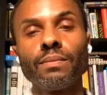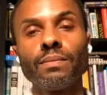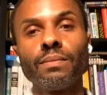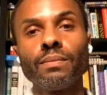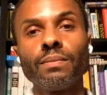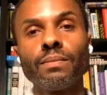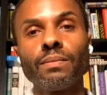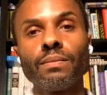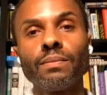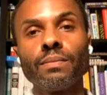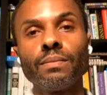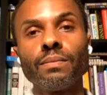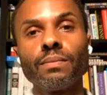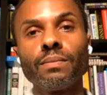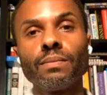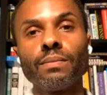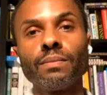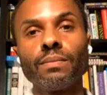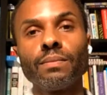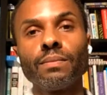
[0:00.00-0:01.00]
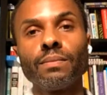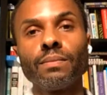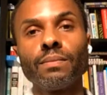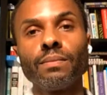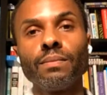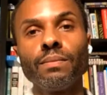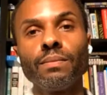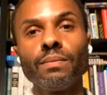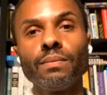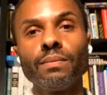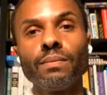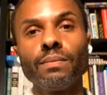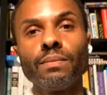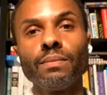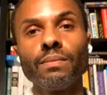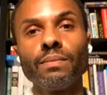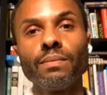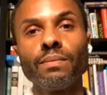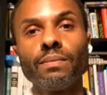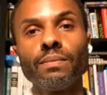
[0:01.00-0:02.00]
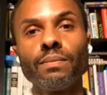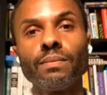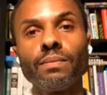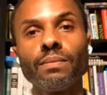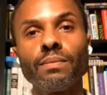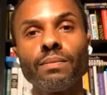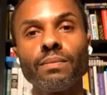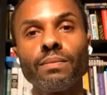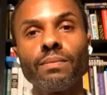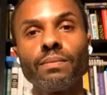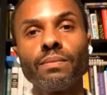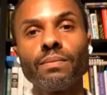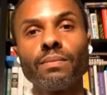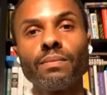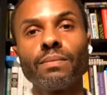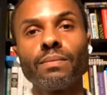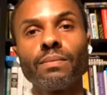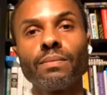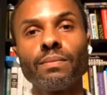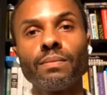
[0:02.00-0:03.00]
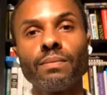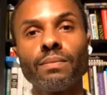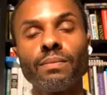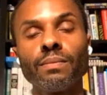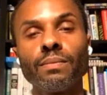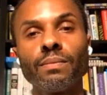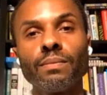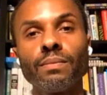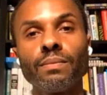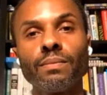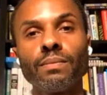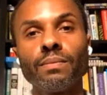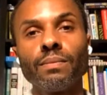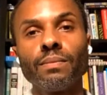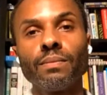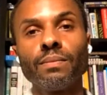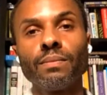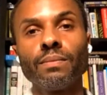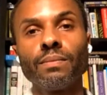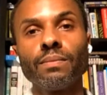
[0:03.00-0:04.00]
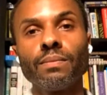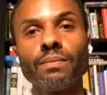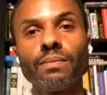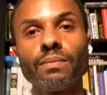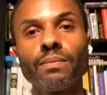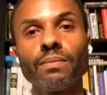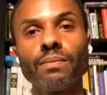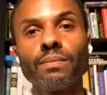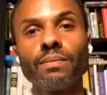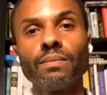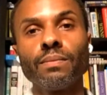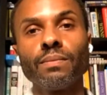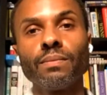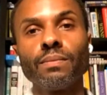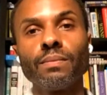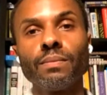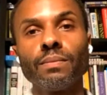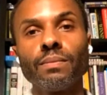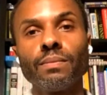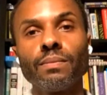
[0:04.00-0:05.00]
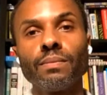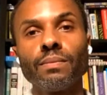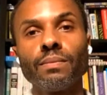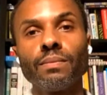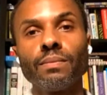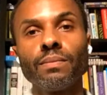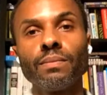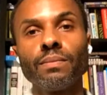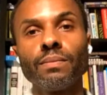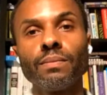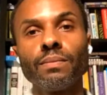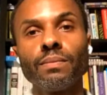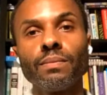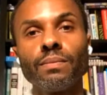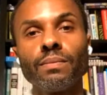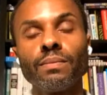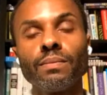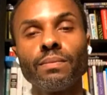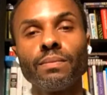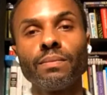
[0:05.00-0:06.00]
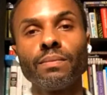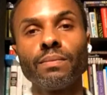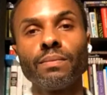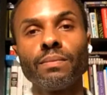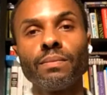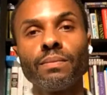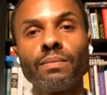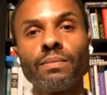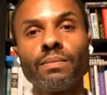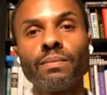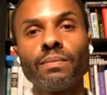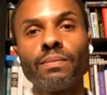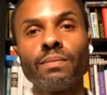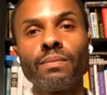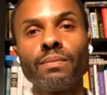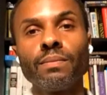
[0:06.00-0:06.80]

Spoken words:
(not speaking)